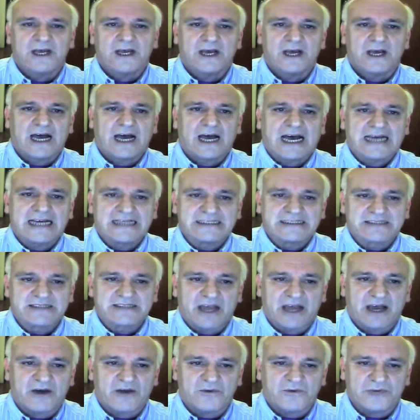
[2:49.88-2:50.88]

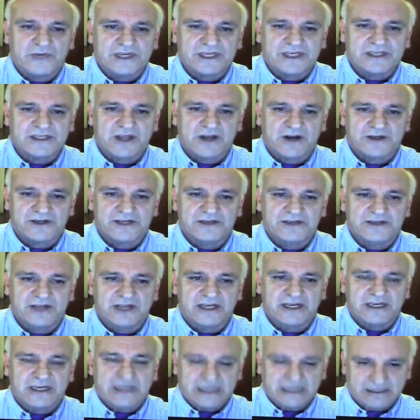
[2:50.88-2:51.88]
And we started
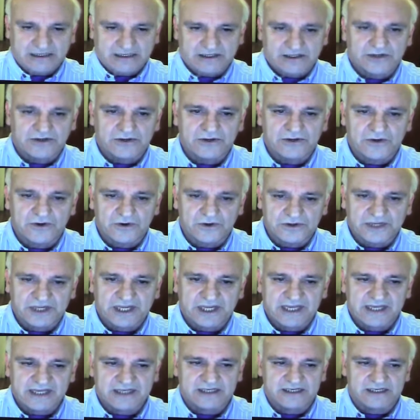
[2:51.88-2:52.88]
digging into old
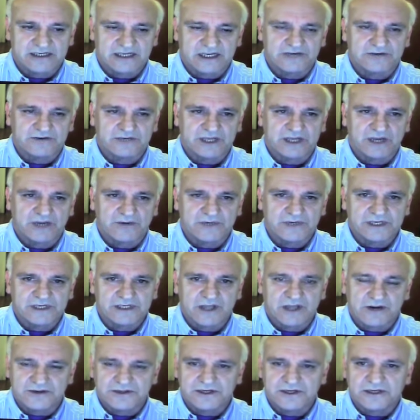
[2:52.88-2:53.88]
cases, and we
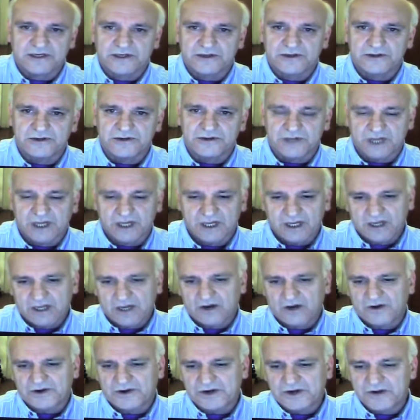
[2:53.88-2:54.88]
started to
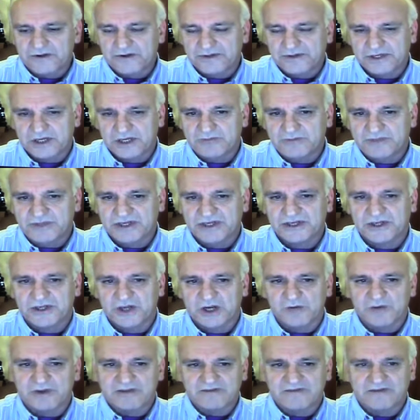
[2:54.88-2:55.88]
unearth some
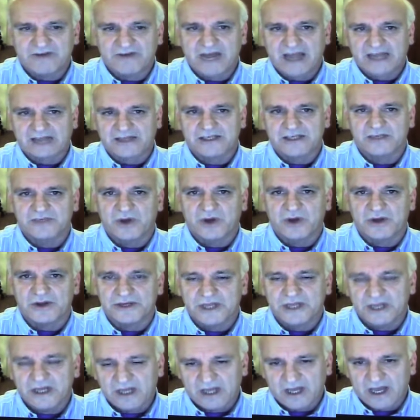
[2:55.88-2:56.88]
disturbing facts about
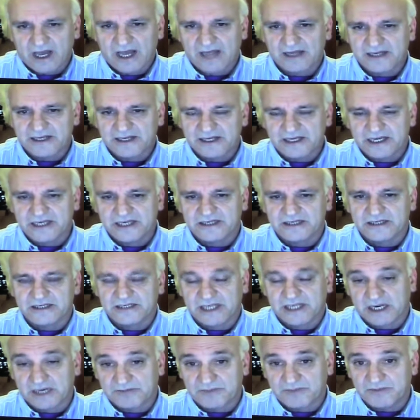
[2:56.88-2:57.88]
allegations
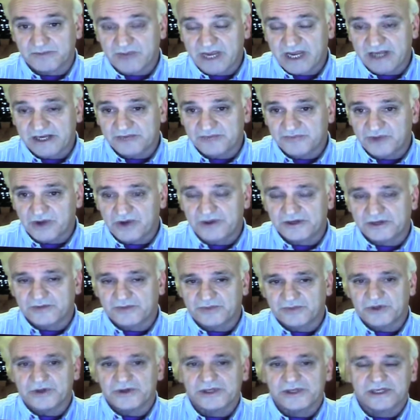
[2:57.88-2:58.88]
that had been made about
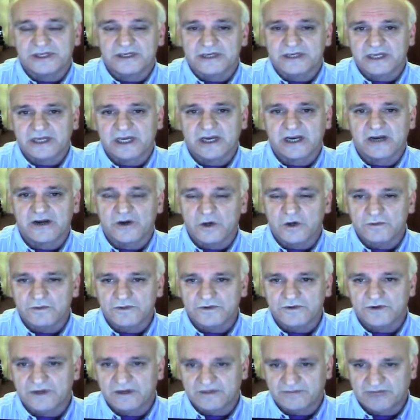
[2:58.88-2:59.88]
abuse in care
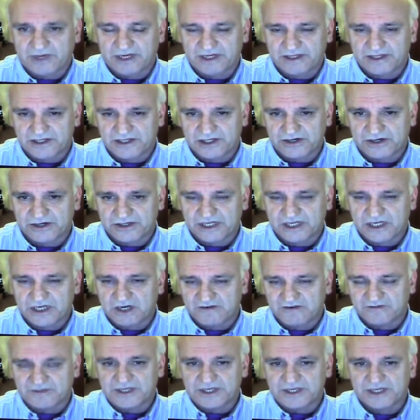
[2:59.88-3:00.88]
homes run by the Jersey
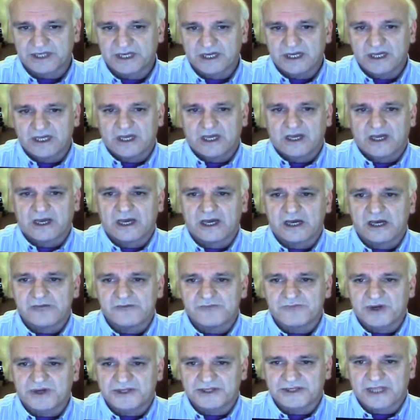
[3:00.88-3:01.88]
government.
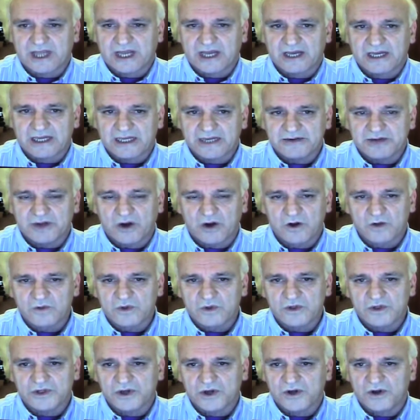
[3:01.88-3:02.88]
But in
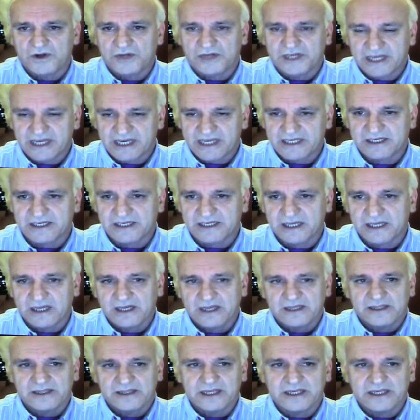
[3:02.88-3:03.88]
almost all
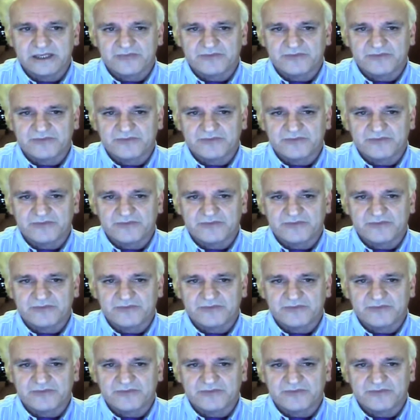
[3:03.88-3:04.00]
cases, these